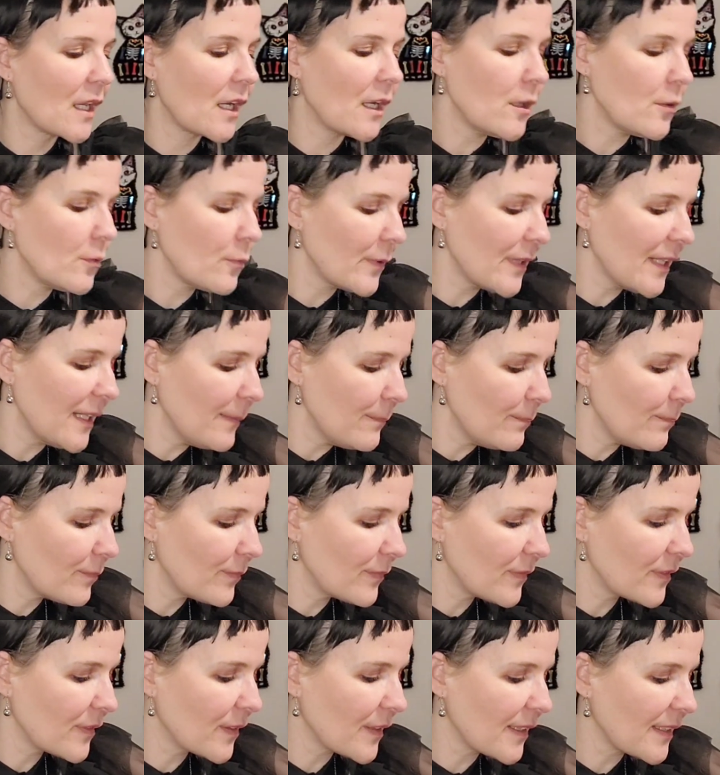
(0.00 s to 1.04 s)
Oh, wait.
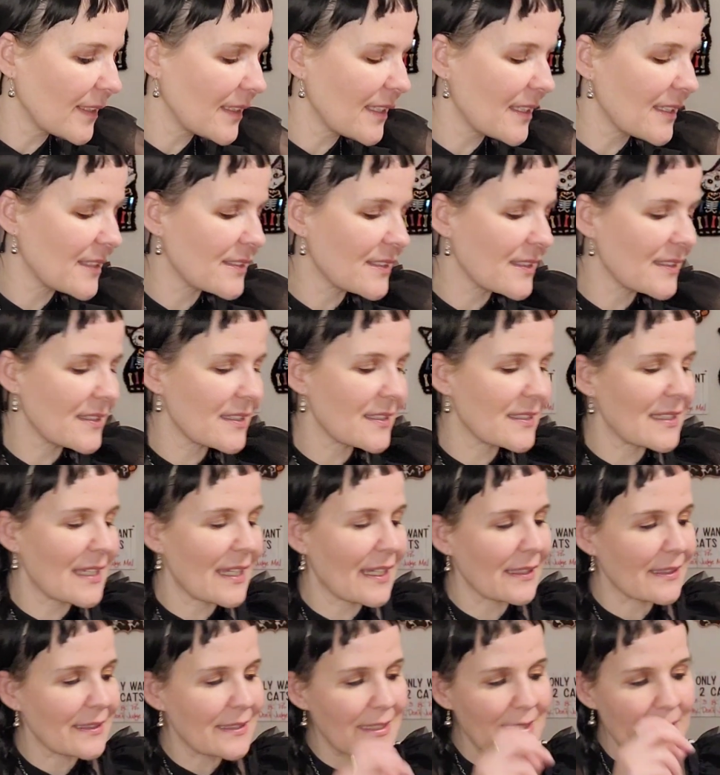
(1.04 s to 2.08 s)
Look at this. This is
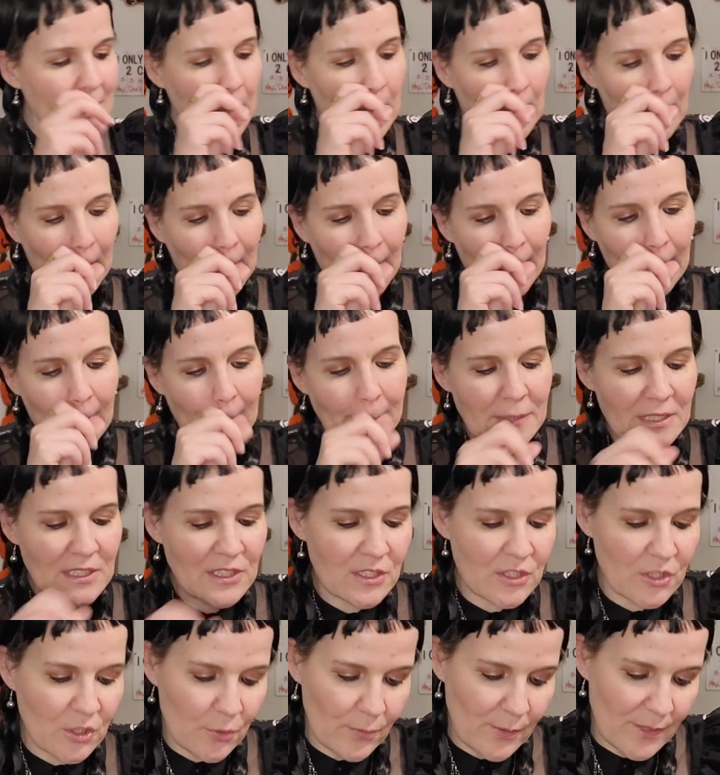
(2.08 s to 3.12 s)
next. I'm
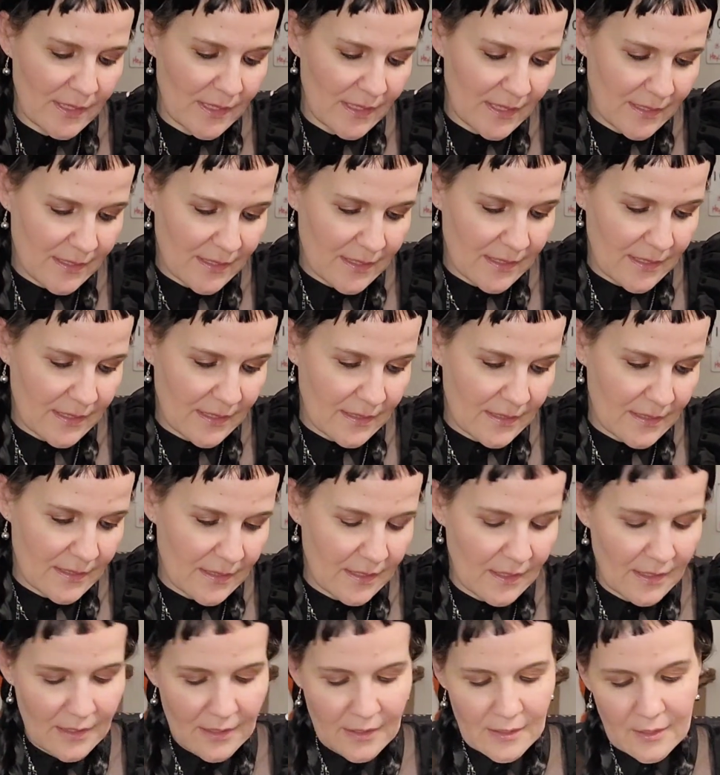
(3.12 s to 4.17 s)
assuming this is...
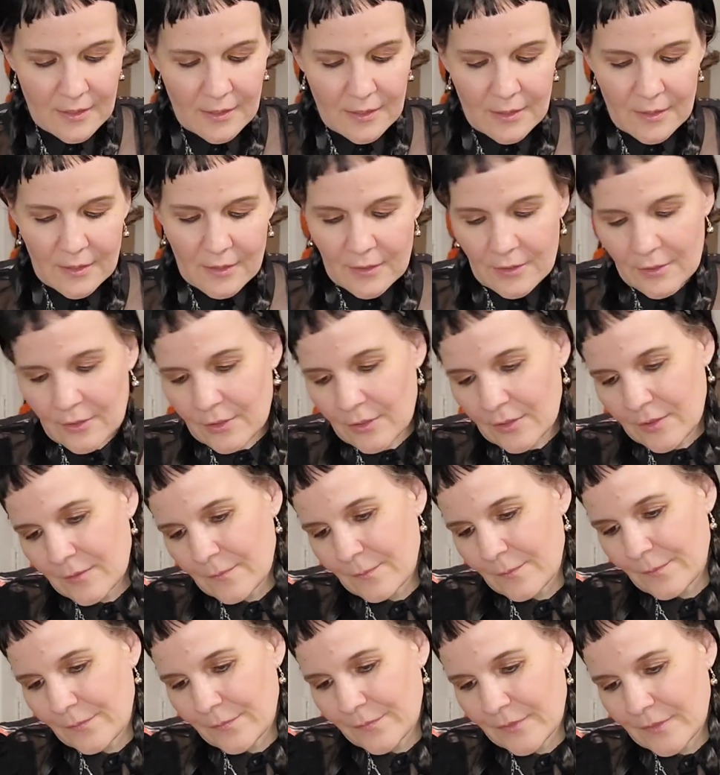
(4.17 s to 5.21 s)

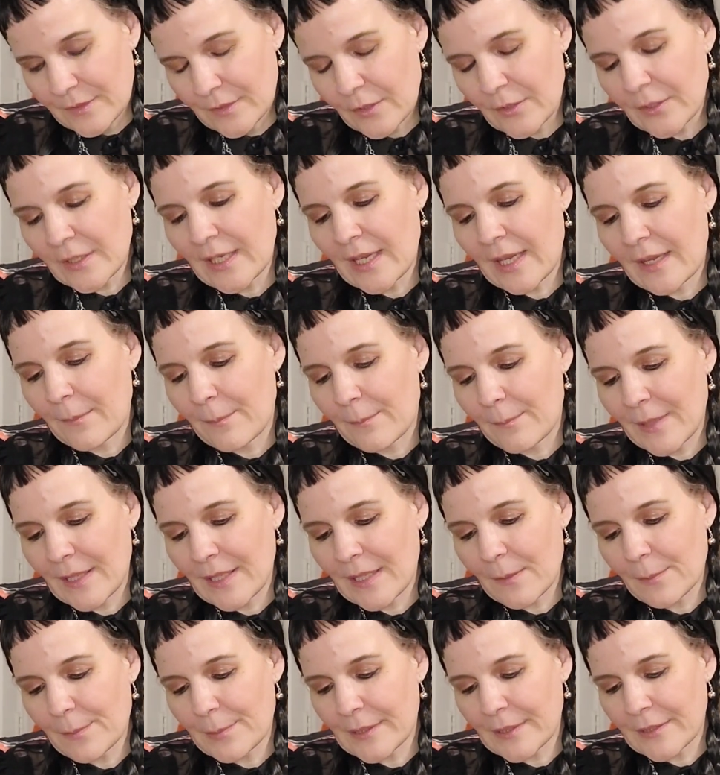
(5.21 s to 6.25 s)
Oh, yeah.
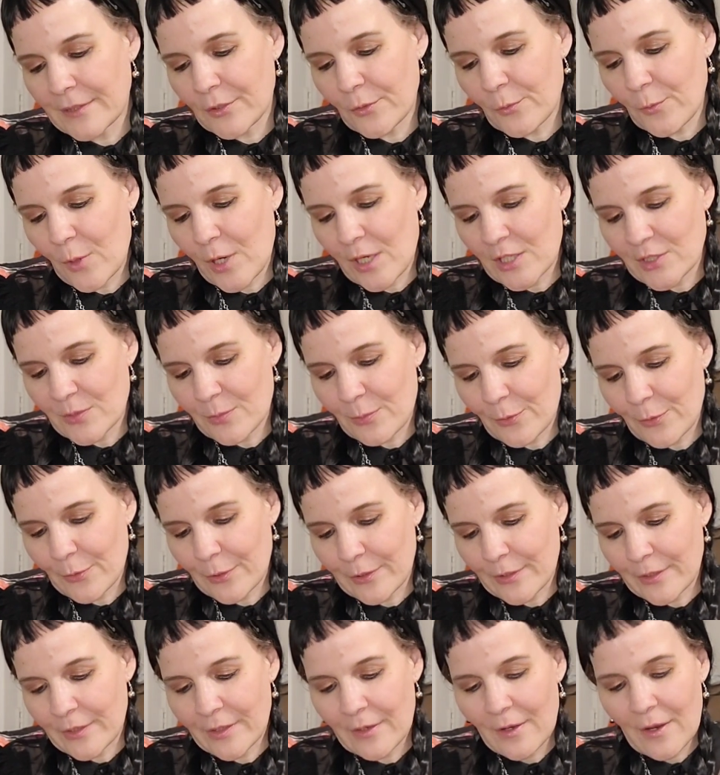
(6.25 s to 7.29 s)
Makeup blender
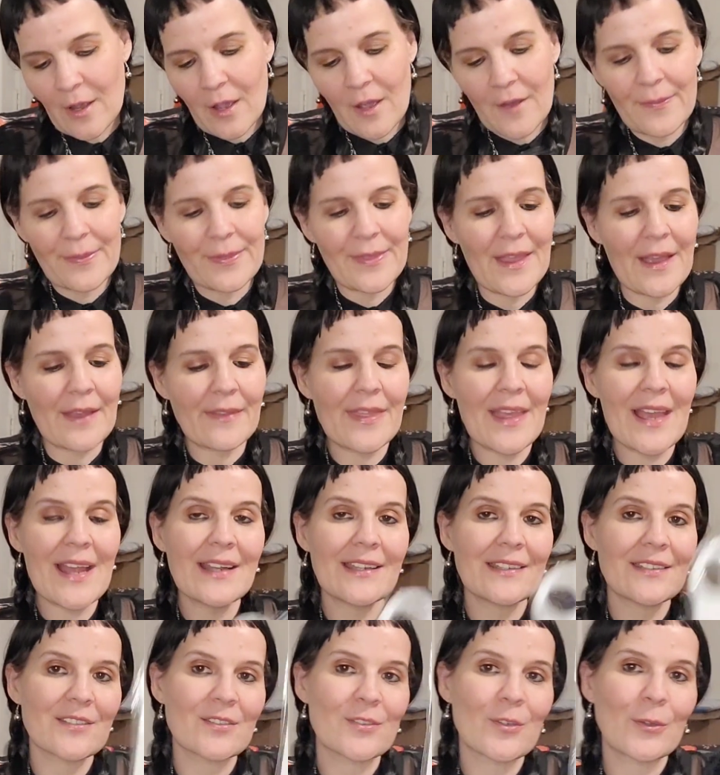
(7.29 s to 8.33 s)
washboard. Now, that
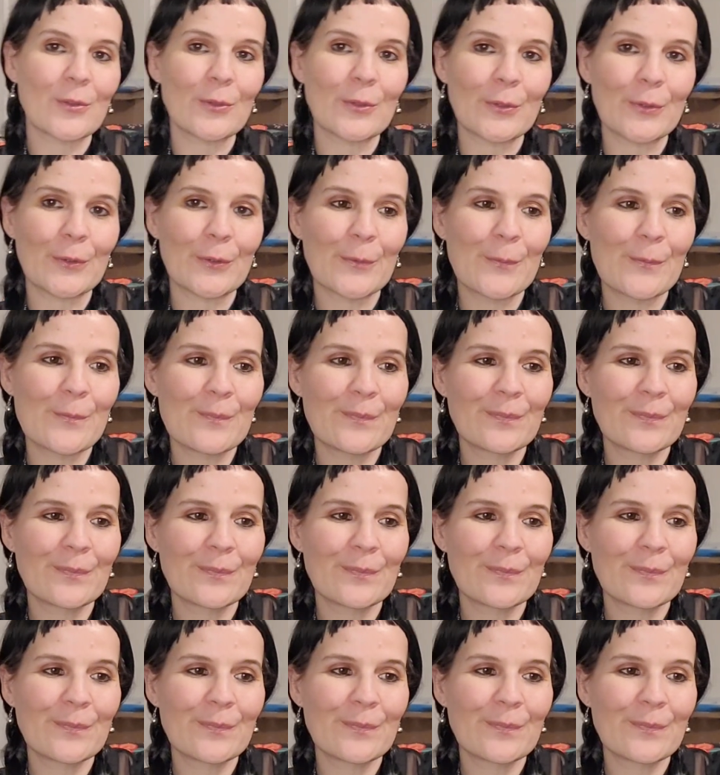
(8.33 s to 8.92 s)
is cool.